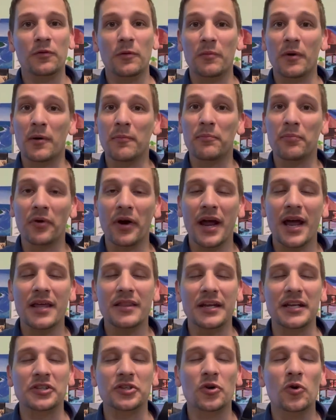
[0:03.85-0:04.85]
from a
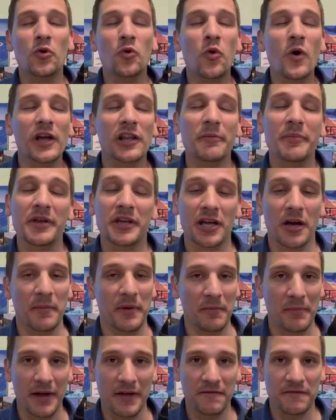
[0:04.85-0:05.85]
brand that is quickly
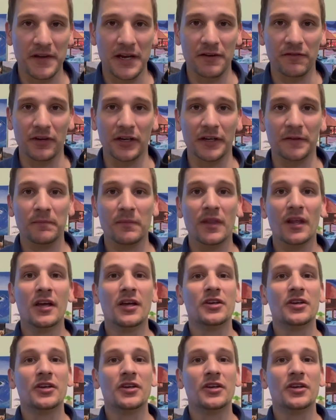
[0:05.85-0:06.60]
becoming my favorite.